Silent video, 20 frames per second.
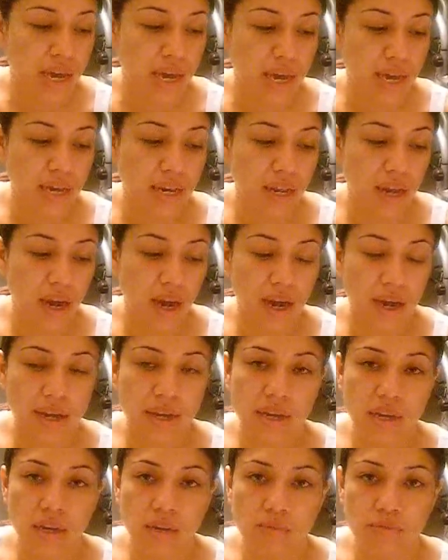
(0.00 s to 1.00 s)
and
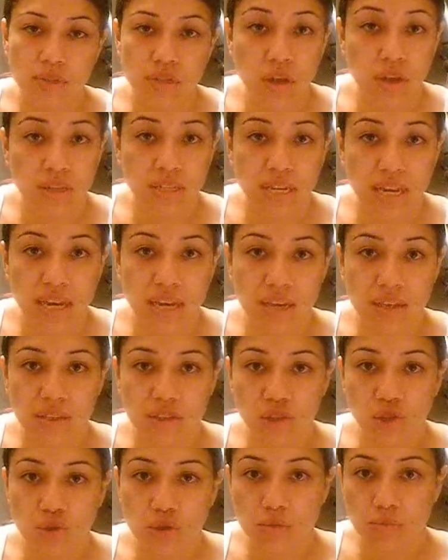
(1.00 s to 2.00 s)
I saute
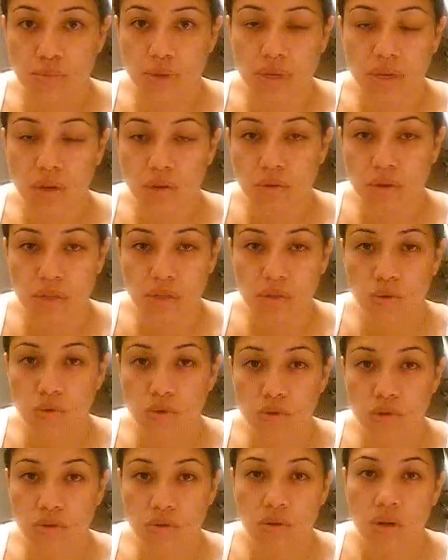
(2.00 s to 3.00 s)
the shrimp in coconut
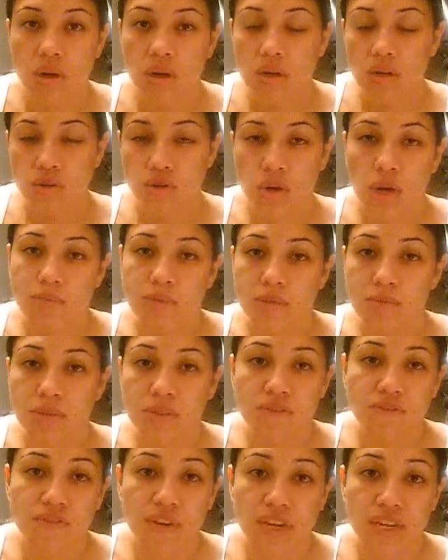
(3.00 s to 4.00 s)
oil, drop some
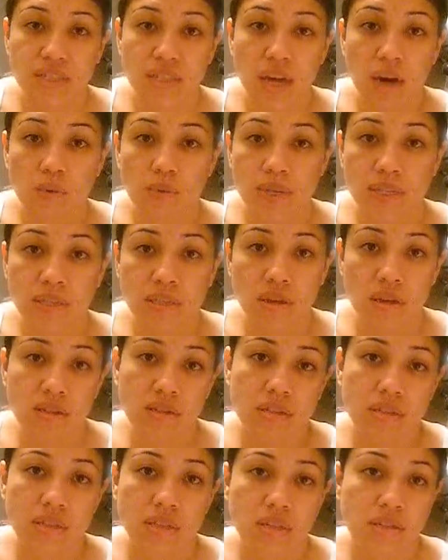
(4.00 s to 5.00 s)
of the Frank's hot wing
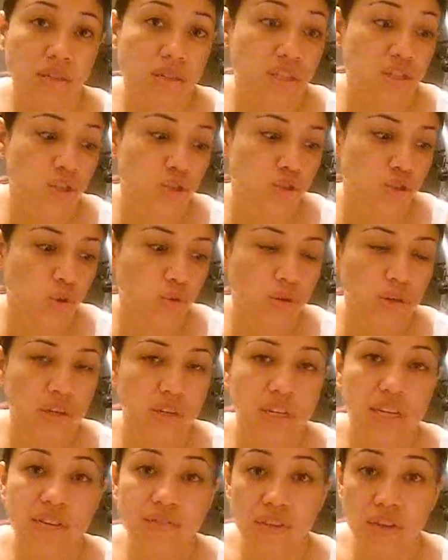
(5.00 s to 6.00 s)
sauce in there, and it's so
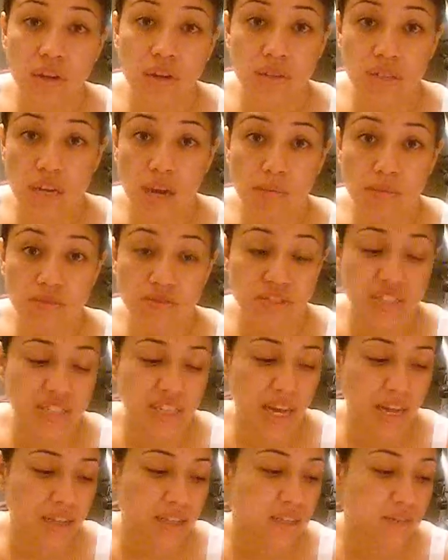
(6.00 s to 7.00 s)
good. Even on top of a
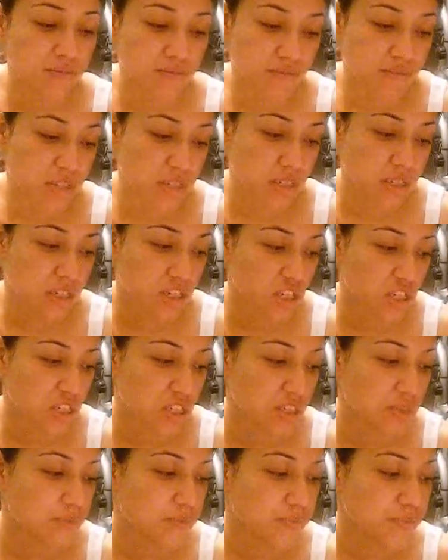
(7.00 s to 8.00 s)
salad,
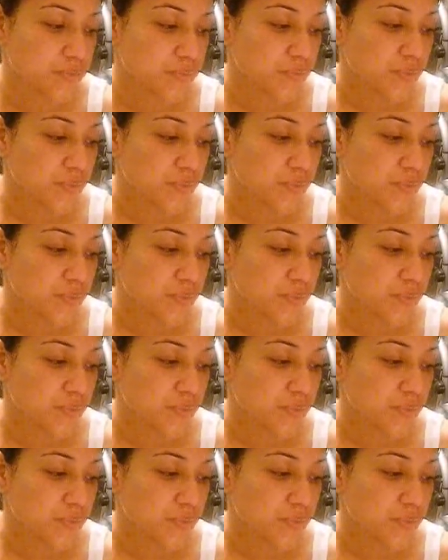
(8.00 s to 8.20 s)
delicious.